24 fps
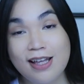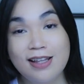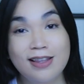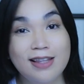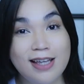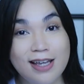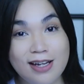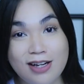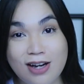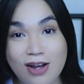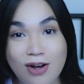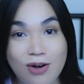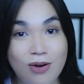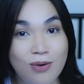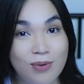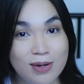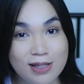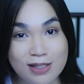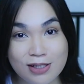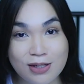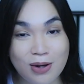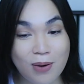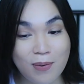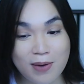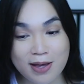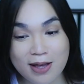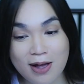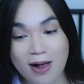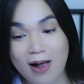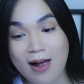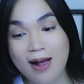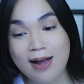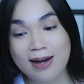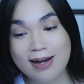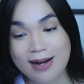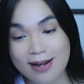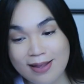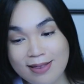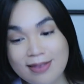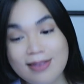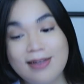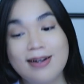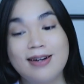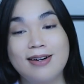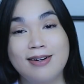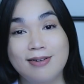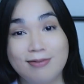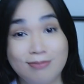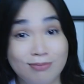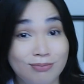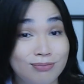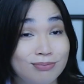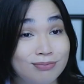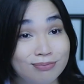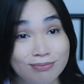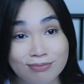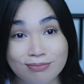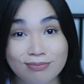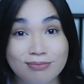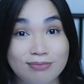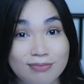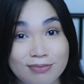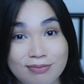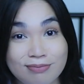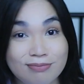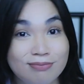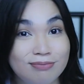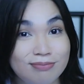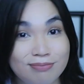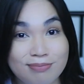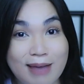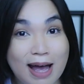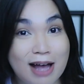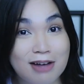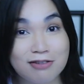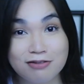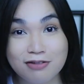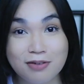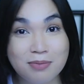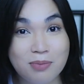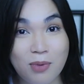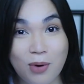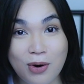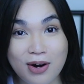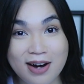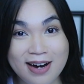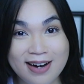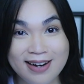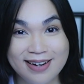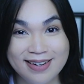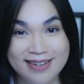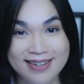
they know what's going on and they're back for more.